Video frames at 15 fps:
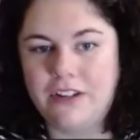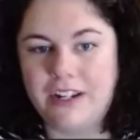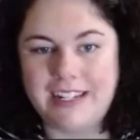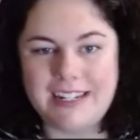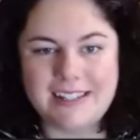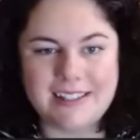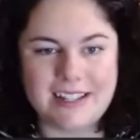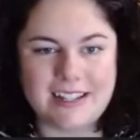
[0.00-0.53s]

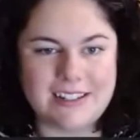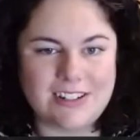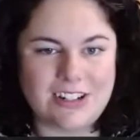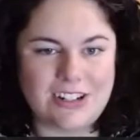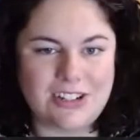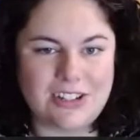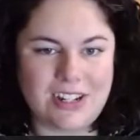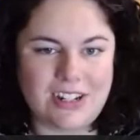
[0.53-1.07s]
Frankie says
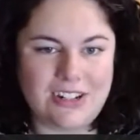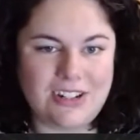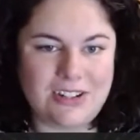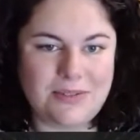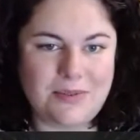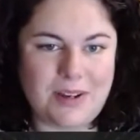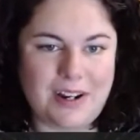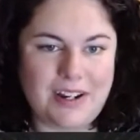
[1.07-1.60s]
she thinks
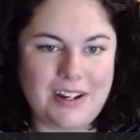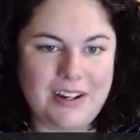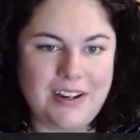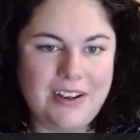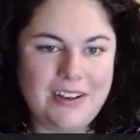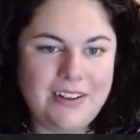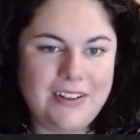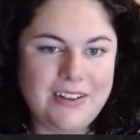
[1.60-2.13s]
she's
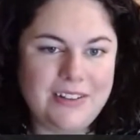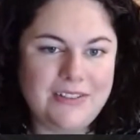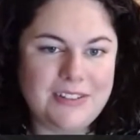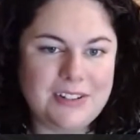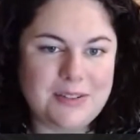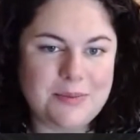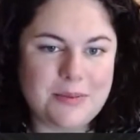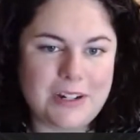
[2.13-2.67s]
ready
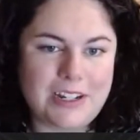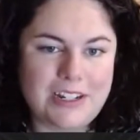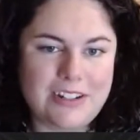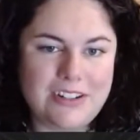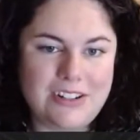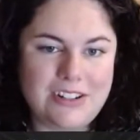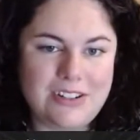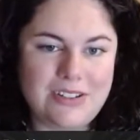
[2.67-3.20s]
for spring.
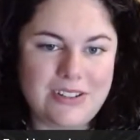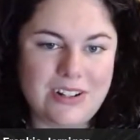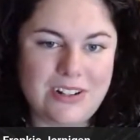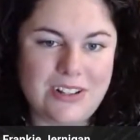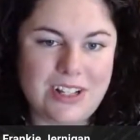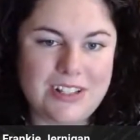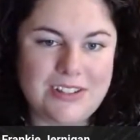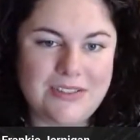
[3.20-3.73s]
She's using
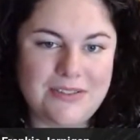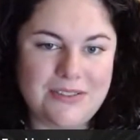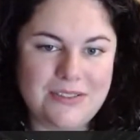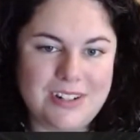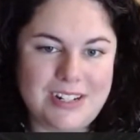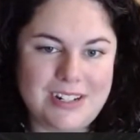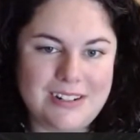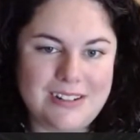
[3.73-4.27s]
lots of
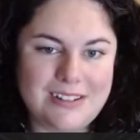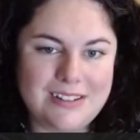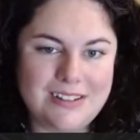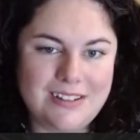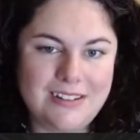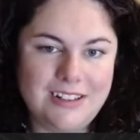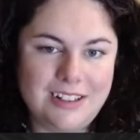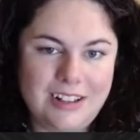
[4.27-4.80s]

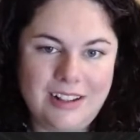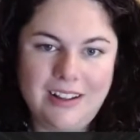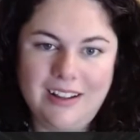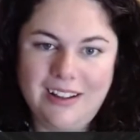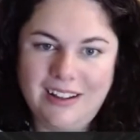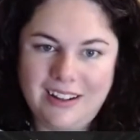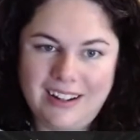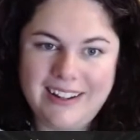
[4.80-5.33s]
greens.
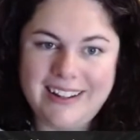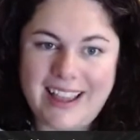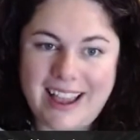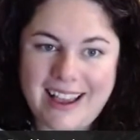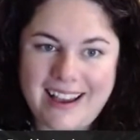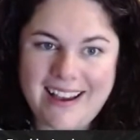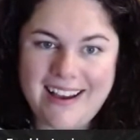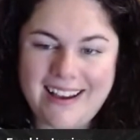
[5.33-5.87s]

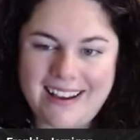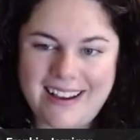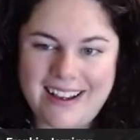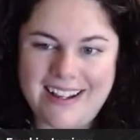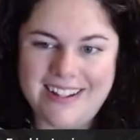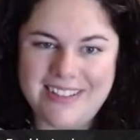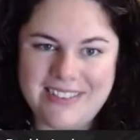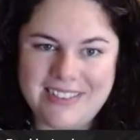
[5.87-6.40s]

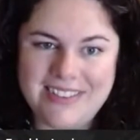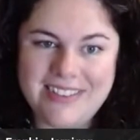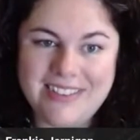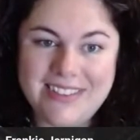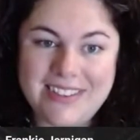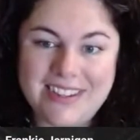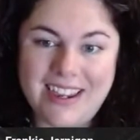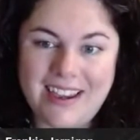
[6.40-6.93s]
Yeah.
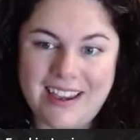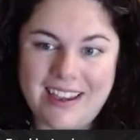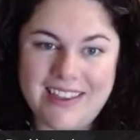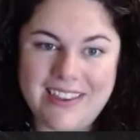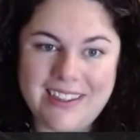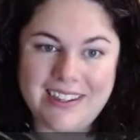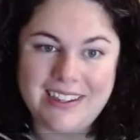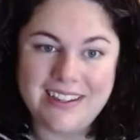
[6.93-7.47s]
Yeah, I
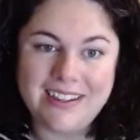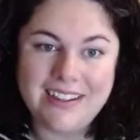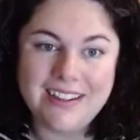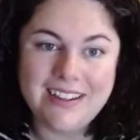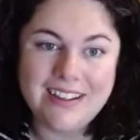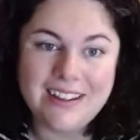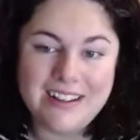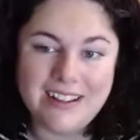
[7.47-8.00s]
think
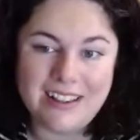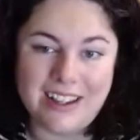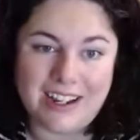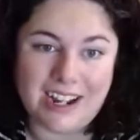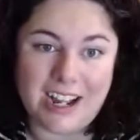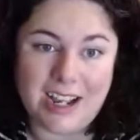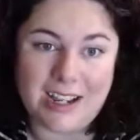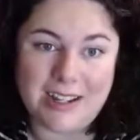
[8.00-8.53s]
like
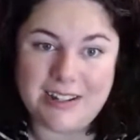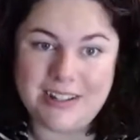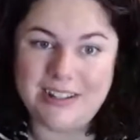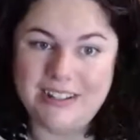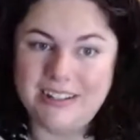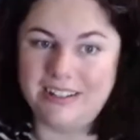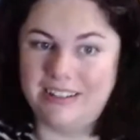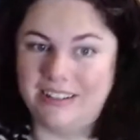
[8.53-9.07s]

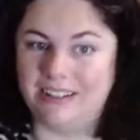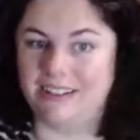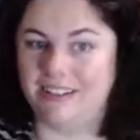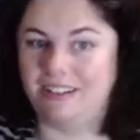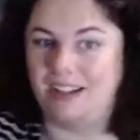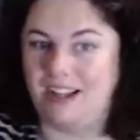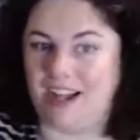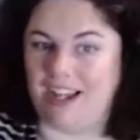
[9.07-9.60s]
I
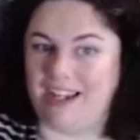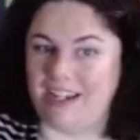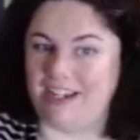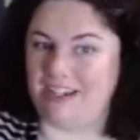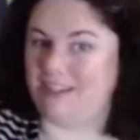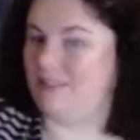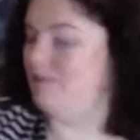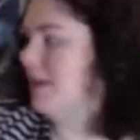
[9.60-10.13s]
I
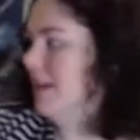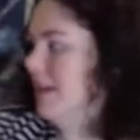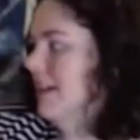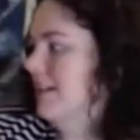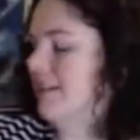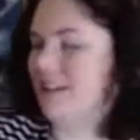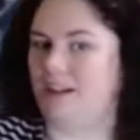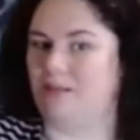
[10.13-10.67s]
needed to
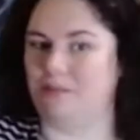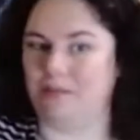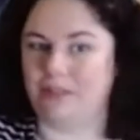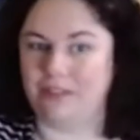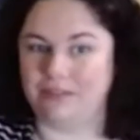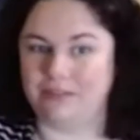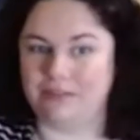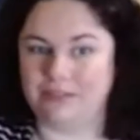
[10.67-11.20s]
paint a
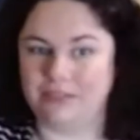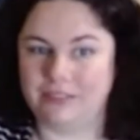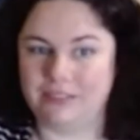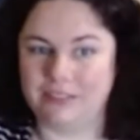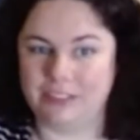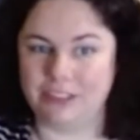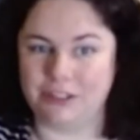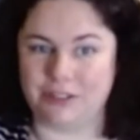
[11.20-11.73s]
couple of
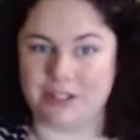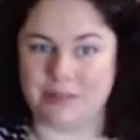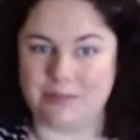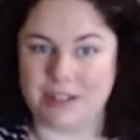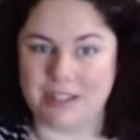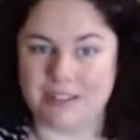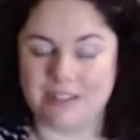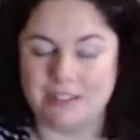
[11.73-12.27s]
green
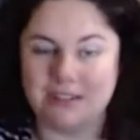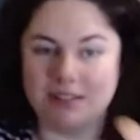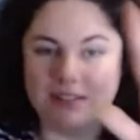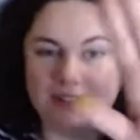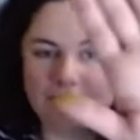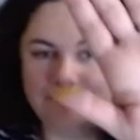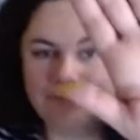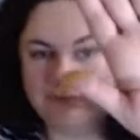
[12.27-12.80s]

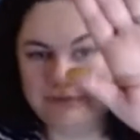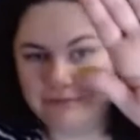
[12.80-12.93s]
pieces.